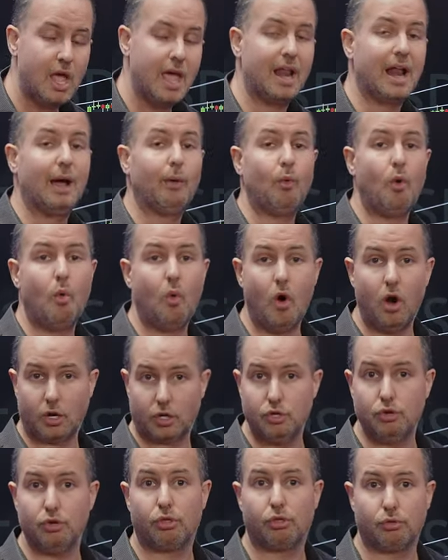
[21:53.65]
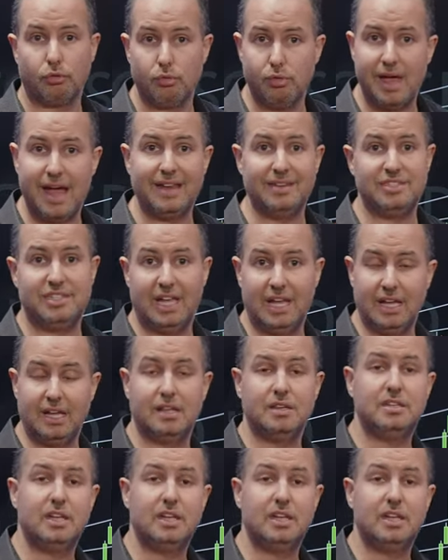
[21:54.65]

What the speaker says: And I will walk you through that day in,